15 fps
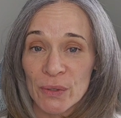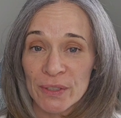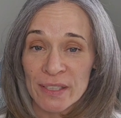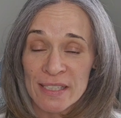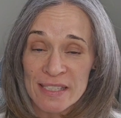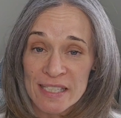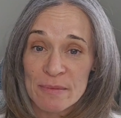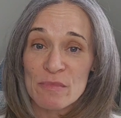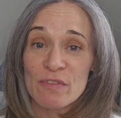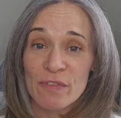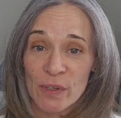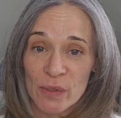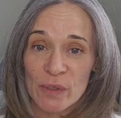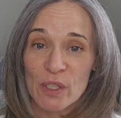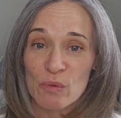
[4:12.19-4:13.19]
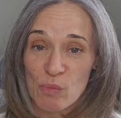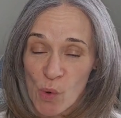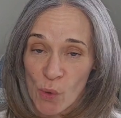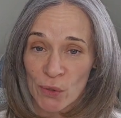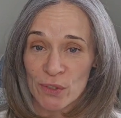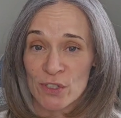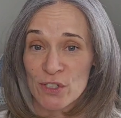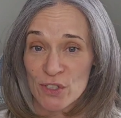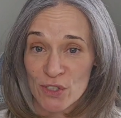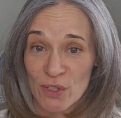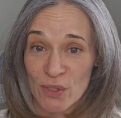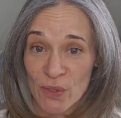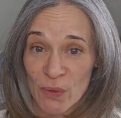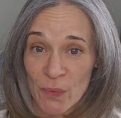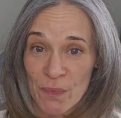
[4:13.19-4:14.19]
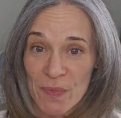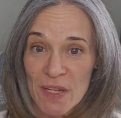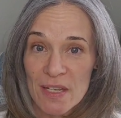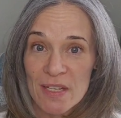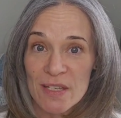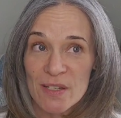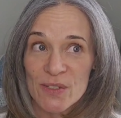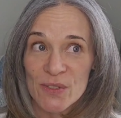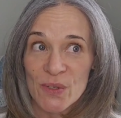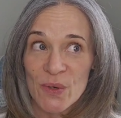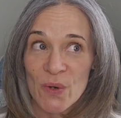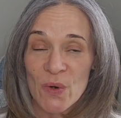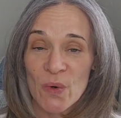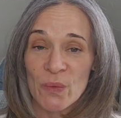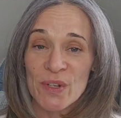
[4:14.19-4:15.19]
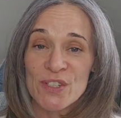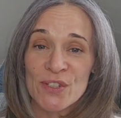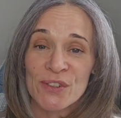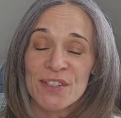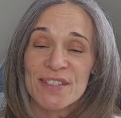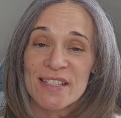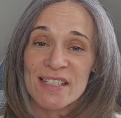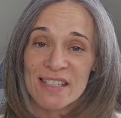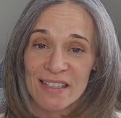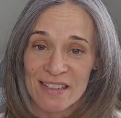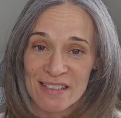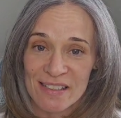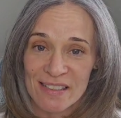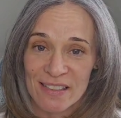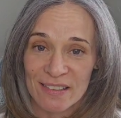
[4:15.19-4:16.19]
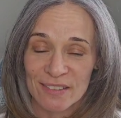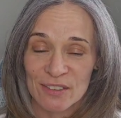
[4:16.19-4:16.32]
It seems very important to you. So we started discussing